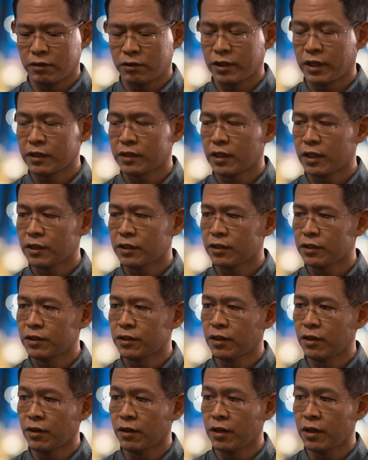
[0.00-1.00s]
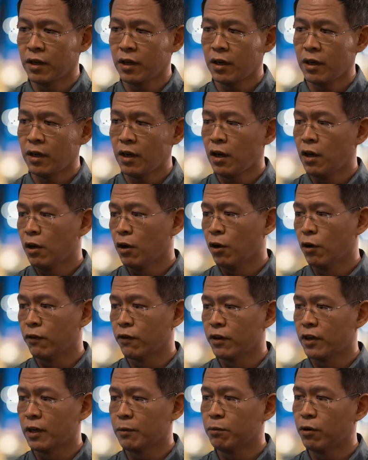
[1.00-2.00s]
transactions during the day,
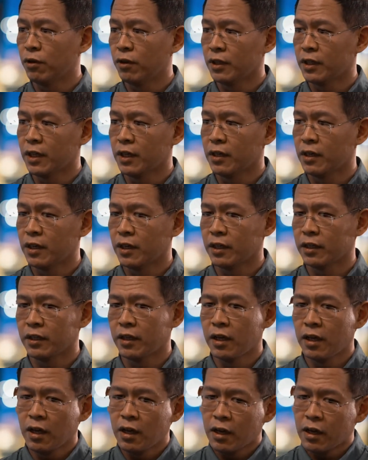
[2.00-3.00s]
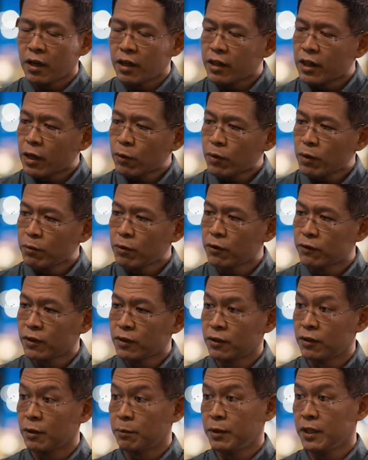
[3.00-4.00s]
overnight polling at night. Then we moved
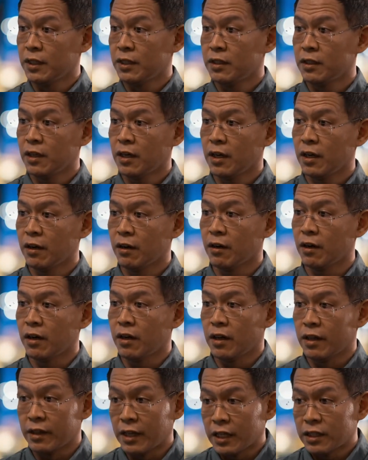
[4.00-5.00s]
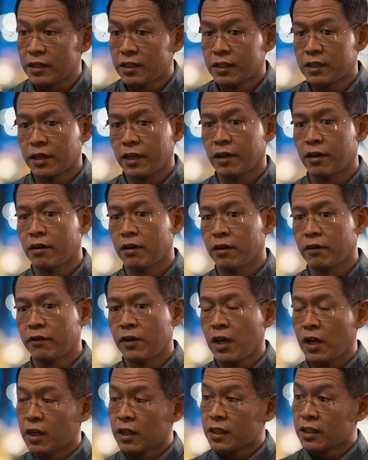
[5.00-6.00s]
into the PCI era, and that's this era
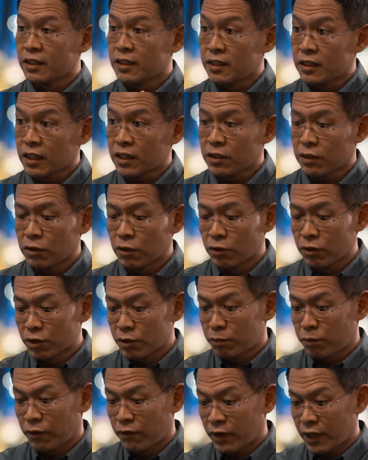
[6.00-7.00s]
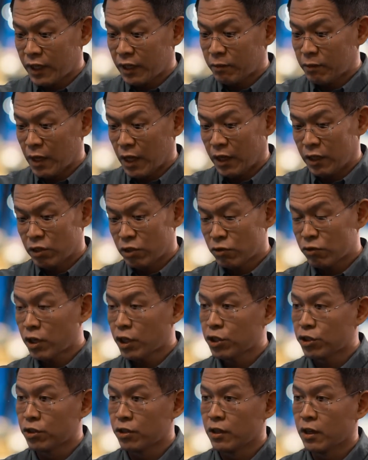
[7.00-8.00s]
of 6 goals providing a
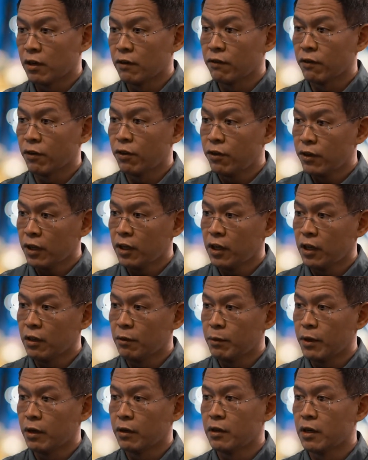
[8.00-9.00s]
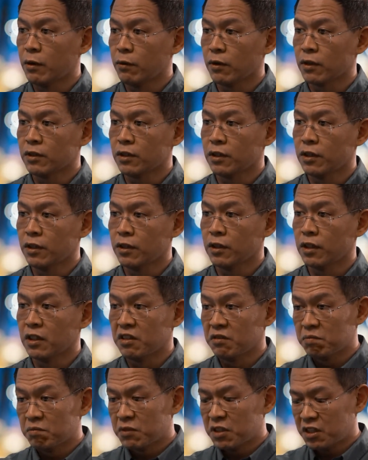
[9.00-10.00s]
structure now for thinking about network security.
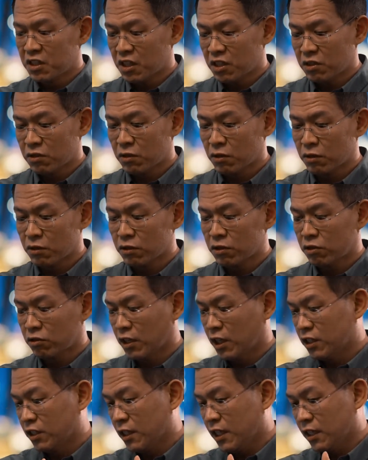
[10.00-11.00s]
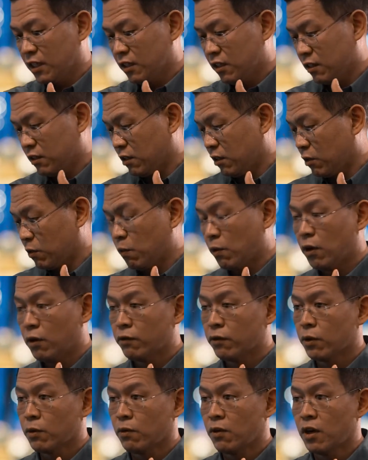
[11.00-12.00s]
6 goals translated into
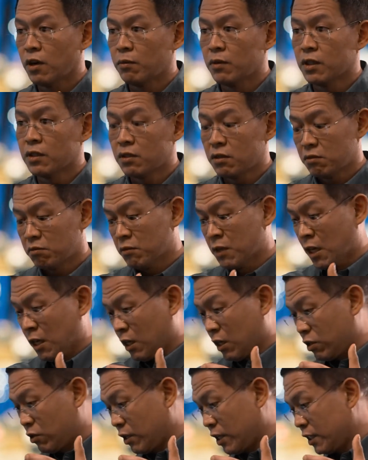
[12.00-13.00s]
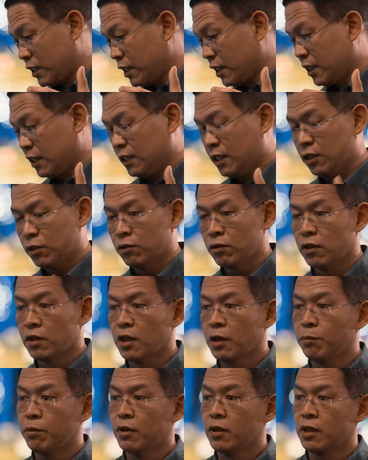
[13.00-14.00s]
12 requirements, translated into a
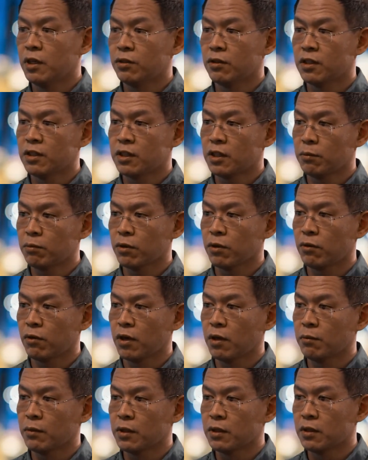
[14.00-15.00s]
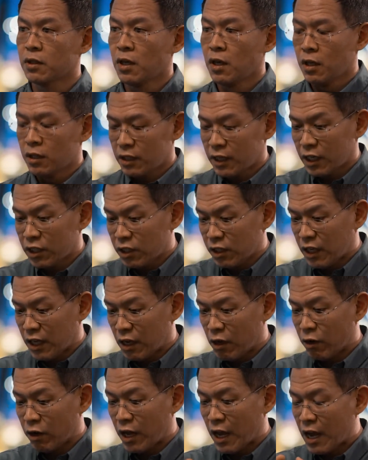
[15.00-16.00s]
couple hundred sub-requirements to actually
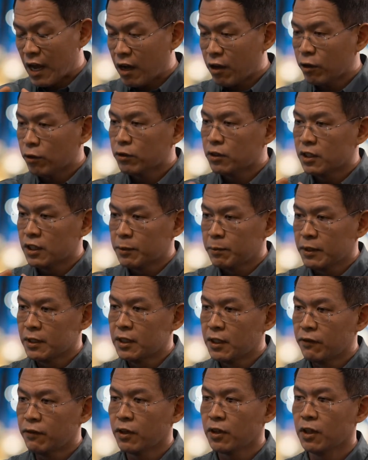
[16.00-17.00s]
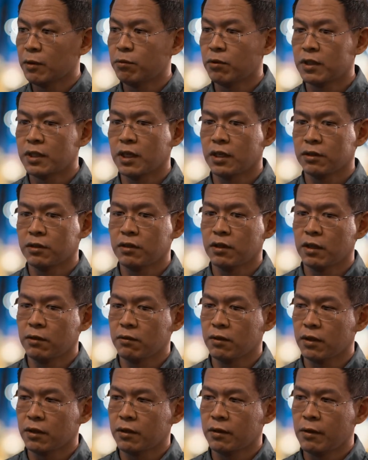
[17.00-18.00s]
on how to specifically protect your
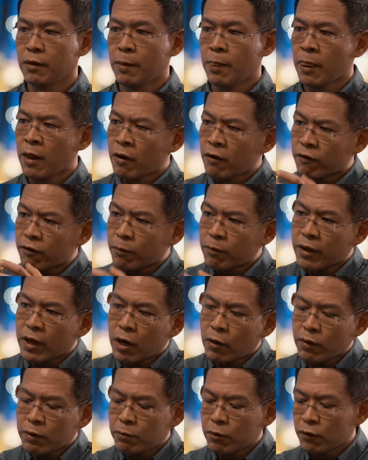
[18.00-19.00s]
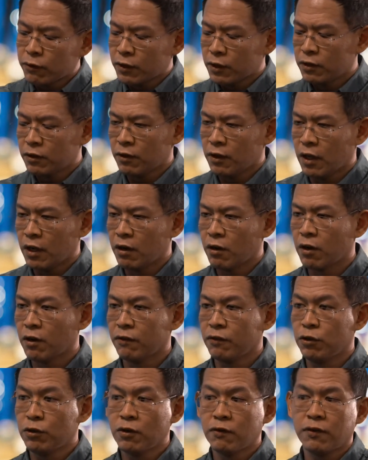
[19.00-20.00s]
network. From there, we moved into the era
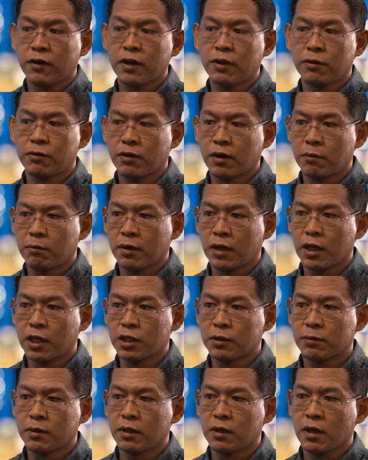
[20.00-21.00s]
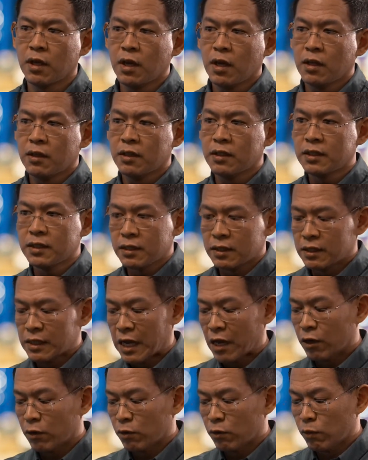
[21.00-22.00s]
of unified threat management. This
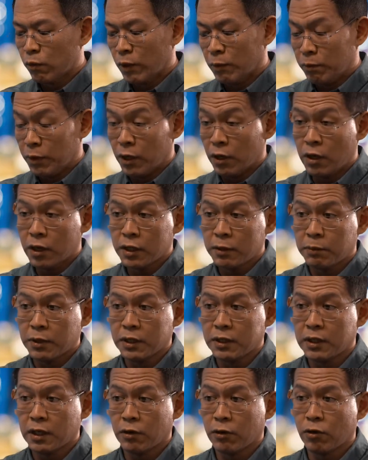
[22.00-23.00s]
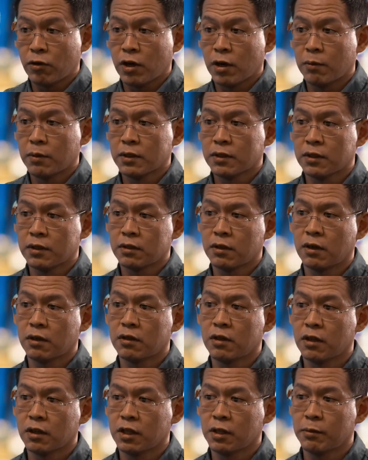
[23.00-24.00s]
now went beyond the PCI requirements to
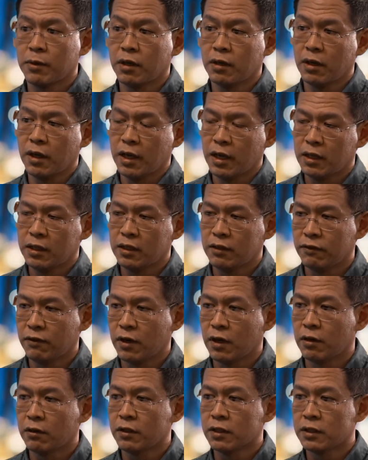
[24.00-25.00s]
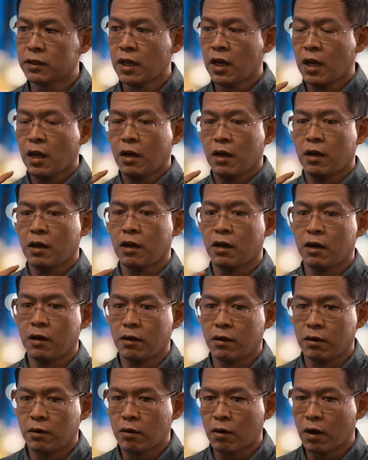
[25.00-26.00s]
start talking about antivirus,
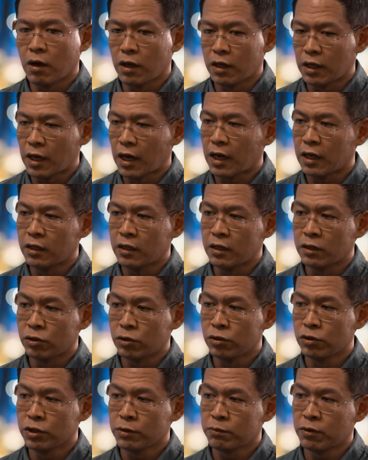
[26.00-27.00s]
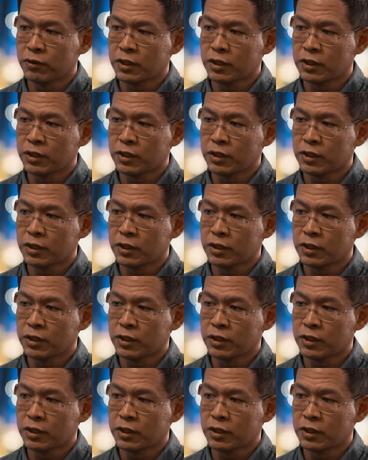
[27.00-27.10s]
intrusion